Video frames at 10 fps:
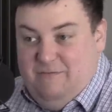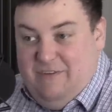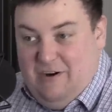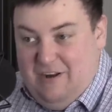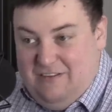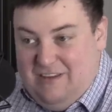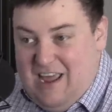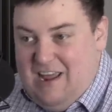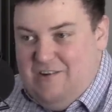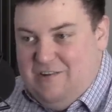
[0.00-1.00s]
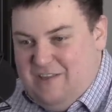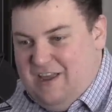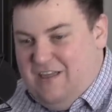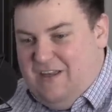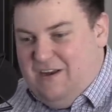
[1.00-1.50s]
very sage and
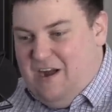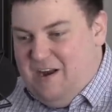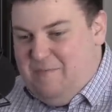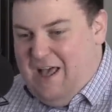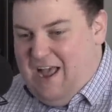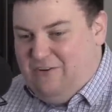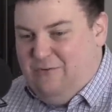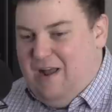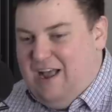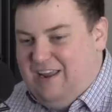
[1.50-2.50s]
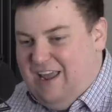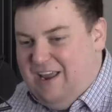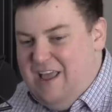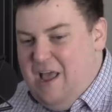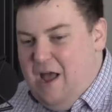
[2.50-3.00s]
then kind of
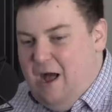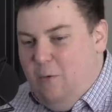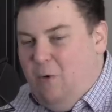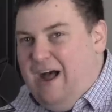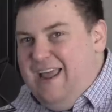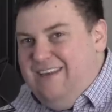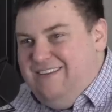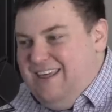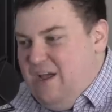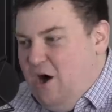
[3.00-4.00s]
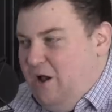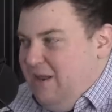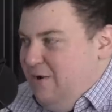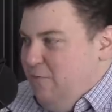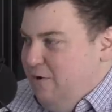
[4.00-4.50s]
backtracking. Why is the
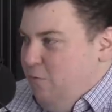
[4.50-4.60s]
Hollywood